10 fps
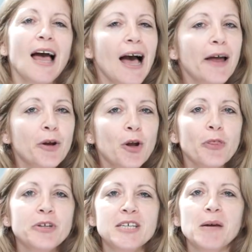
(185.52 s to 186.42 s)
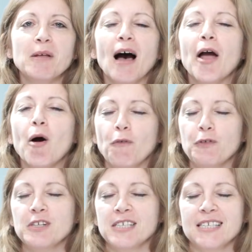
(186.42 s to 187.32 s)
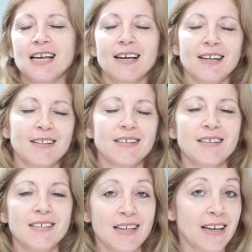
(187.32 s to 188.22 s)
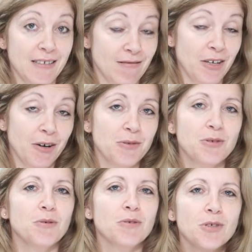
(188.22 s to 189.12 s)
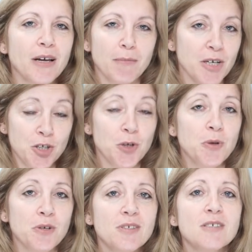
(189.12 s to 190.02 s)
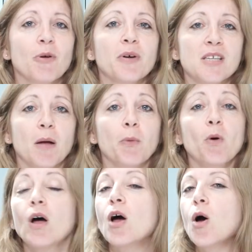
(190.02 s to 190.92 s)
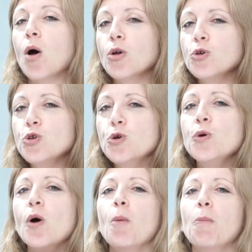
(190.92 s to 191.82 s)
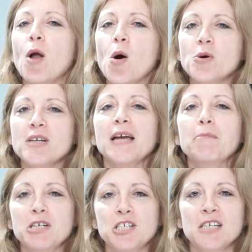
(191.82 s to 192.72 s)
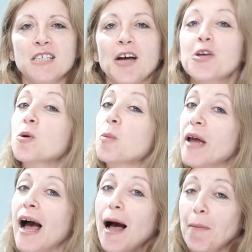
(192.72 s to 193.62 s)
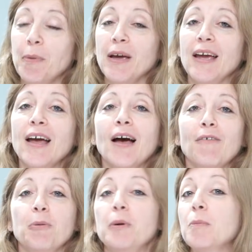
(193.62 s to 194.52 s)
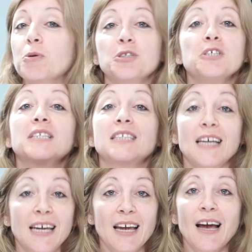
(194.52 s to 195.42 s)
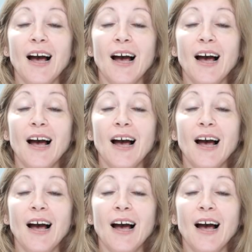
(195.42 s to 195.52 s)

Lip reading: And another tip that I often say, to tell my students, for example, do upload images that you'll be happy for people to see,